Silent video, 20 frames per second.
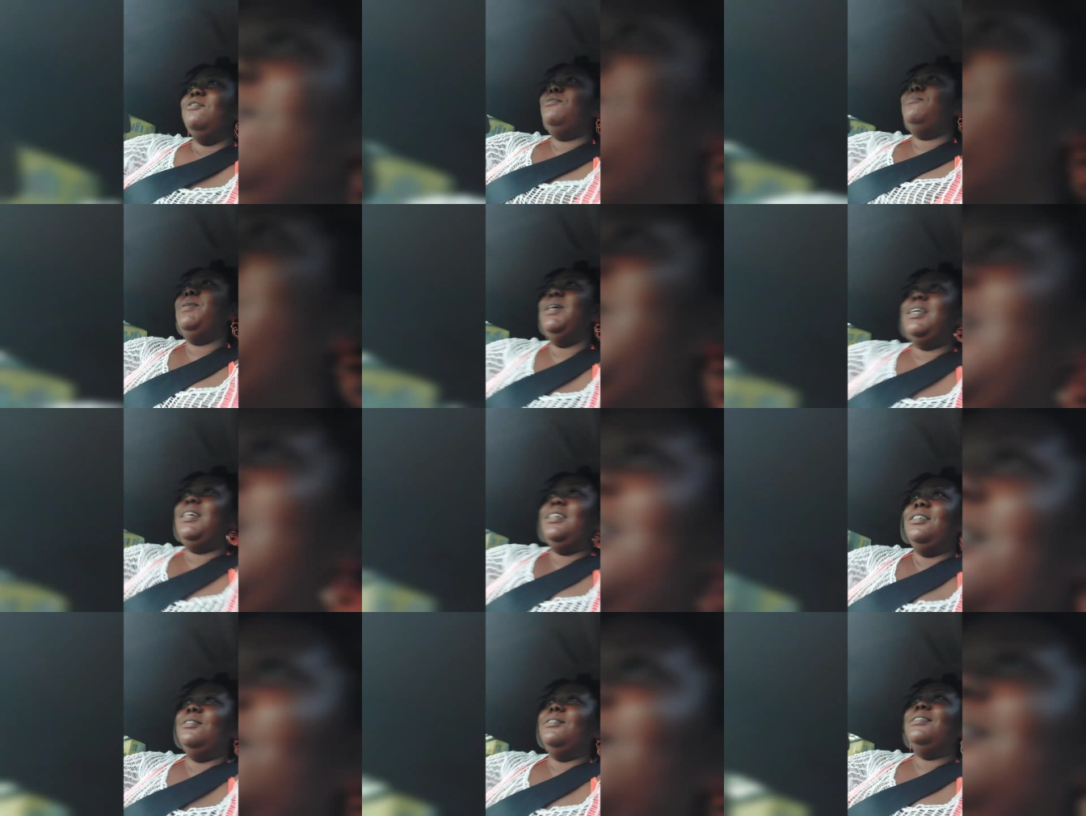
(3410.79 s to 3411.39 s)

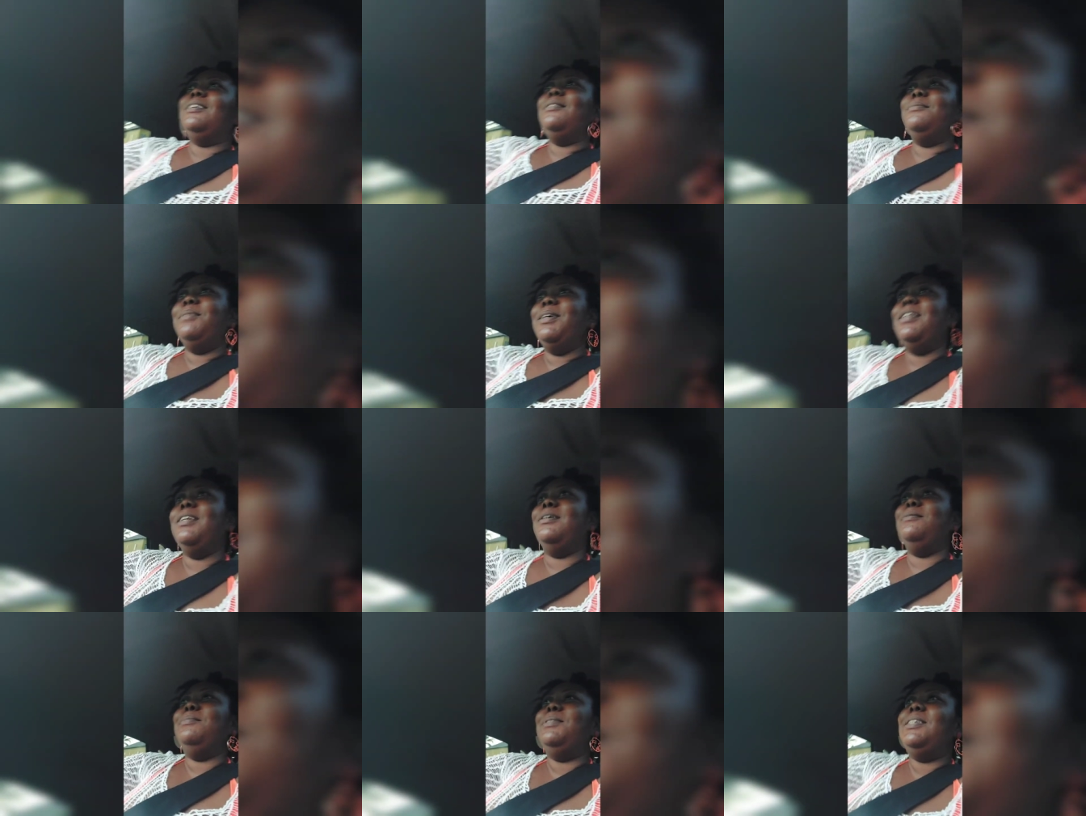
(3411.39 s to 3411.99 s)
make you
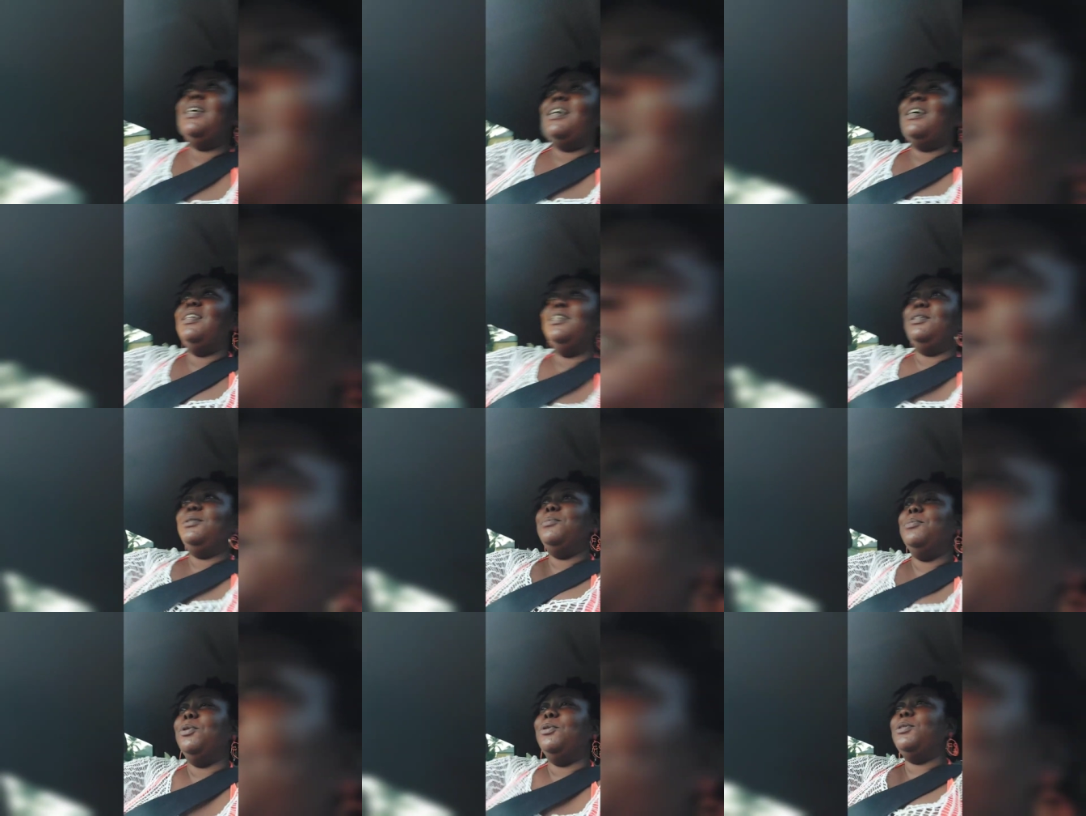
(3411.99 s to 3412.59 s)
make them tell
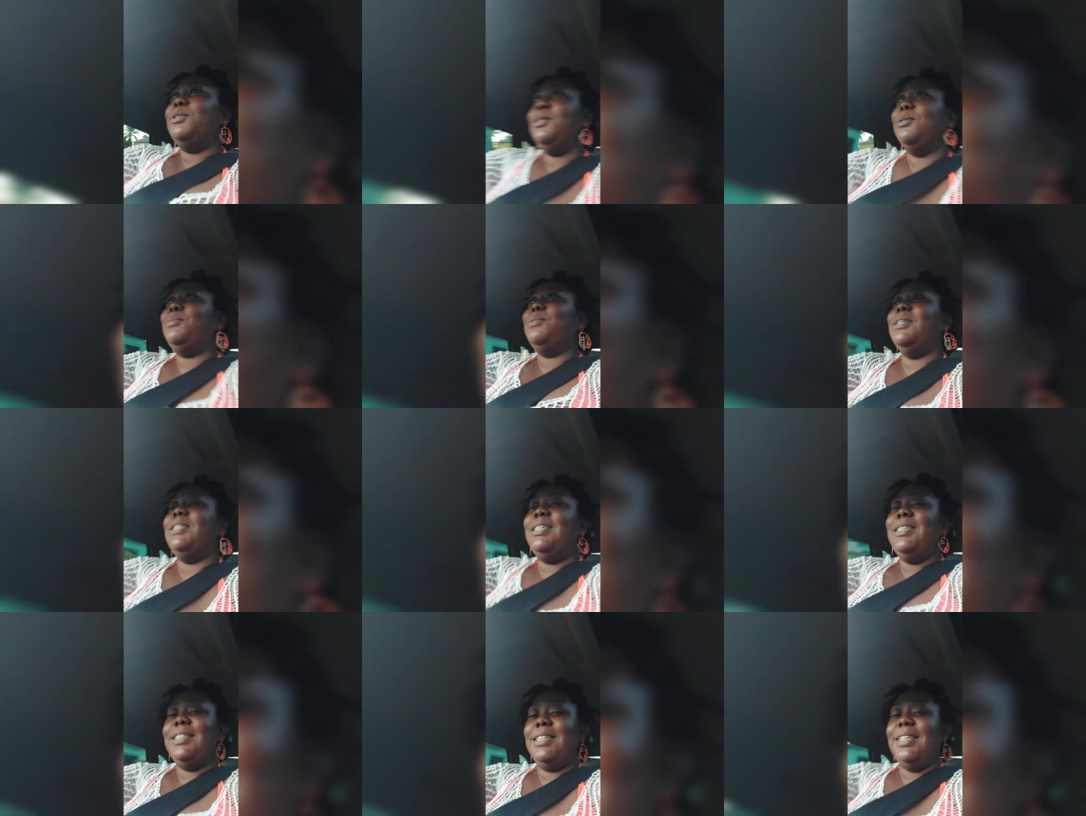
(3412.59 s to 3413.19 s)
you about some
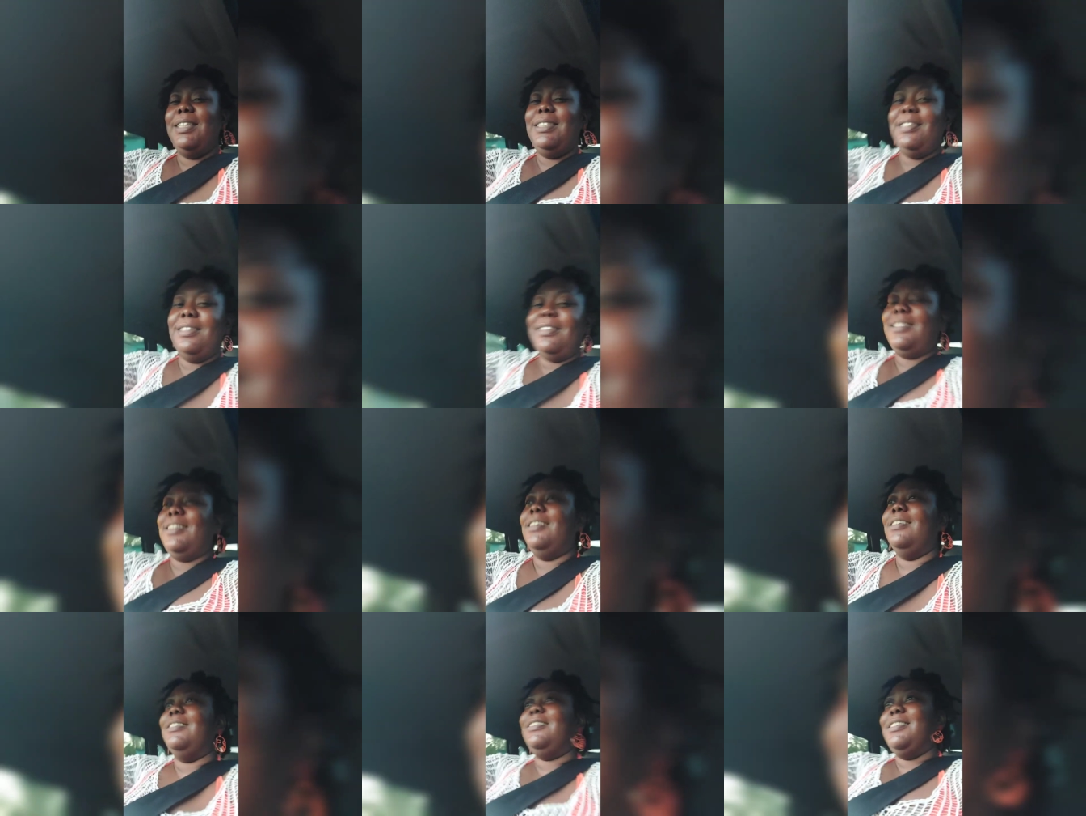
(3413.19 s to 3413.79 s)
of these
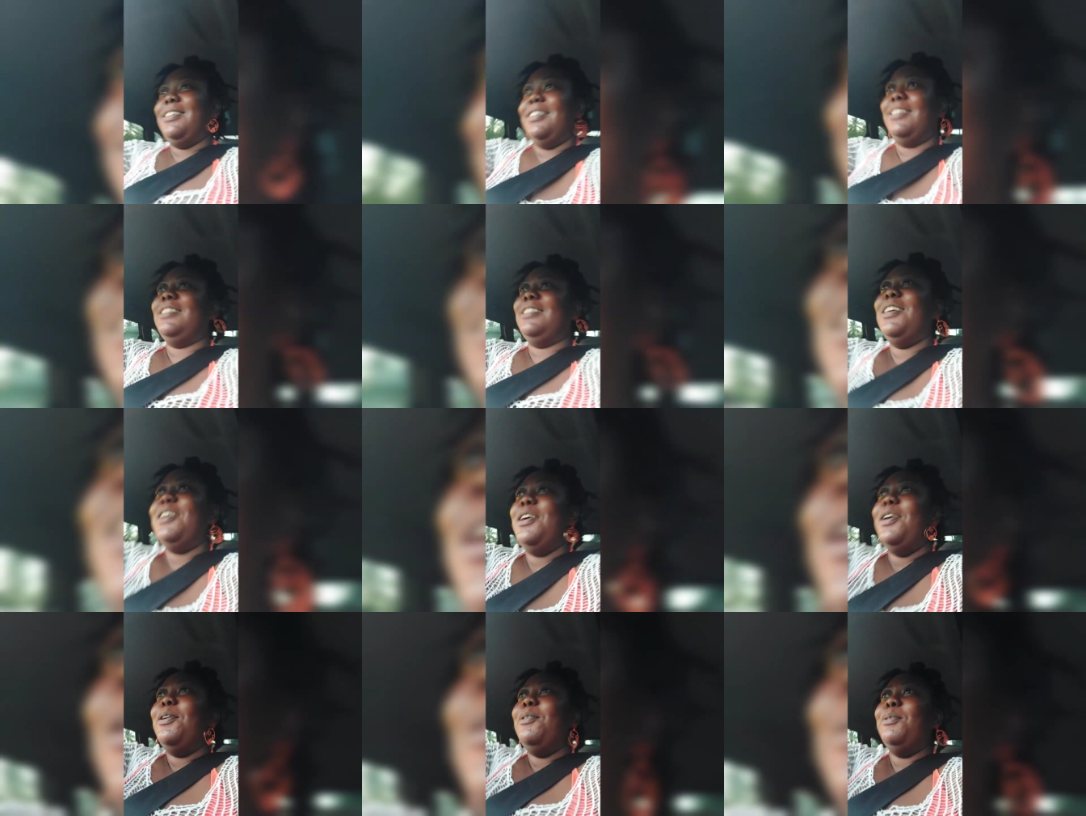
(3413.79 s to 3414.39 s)

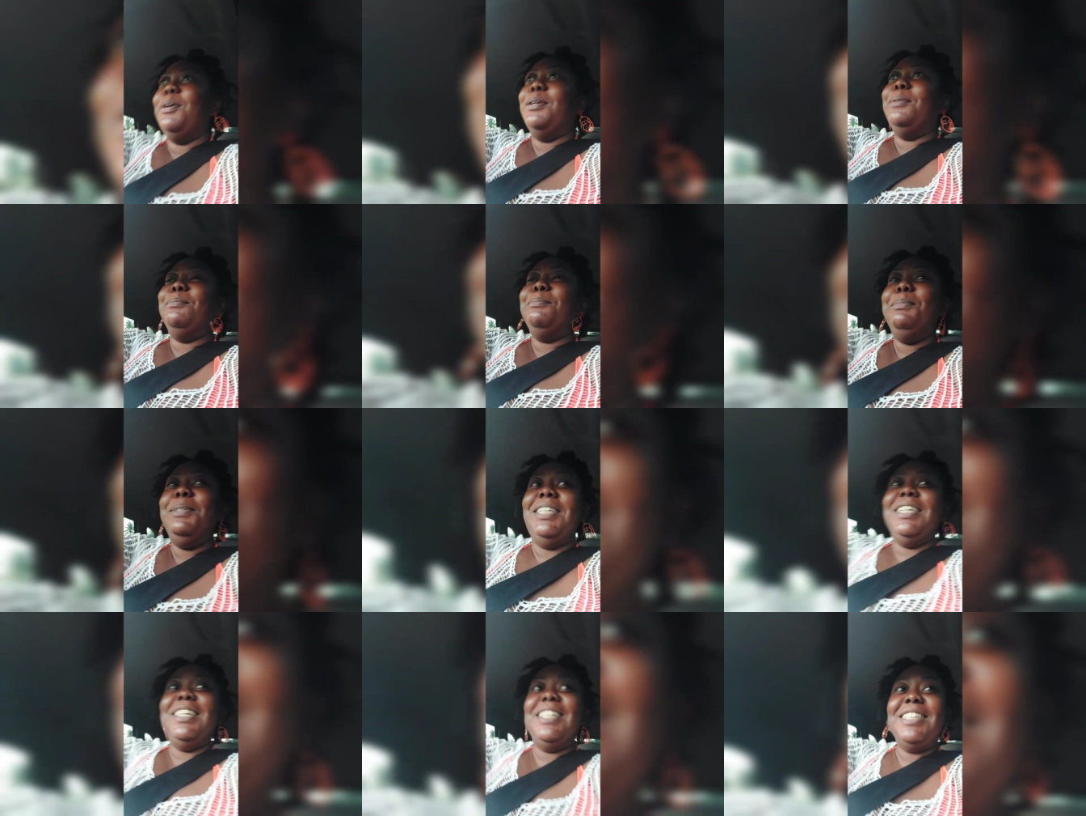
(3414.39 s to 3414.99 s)
instances with
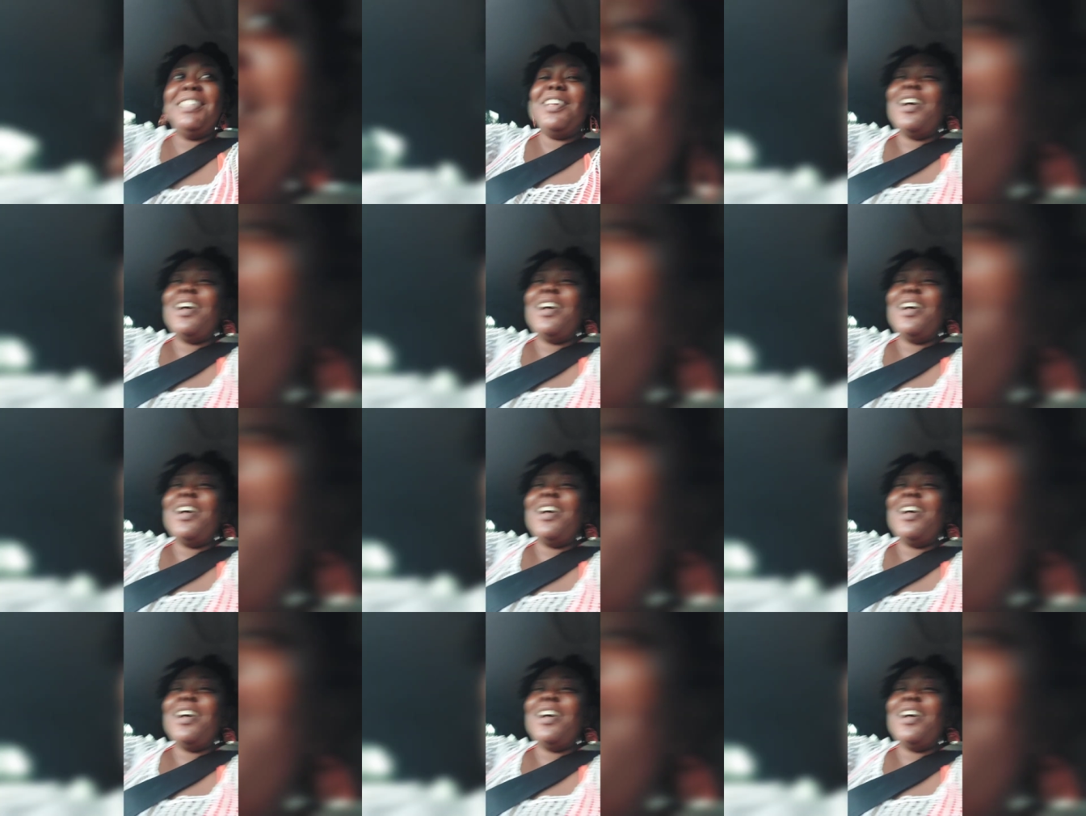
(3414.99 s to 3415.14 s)
me.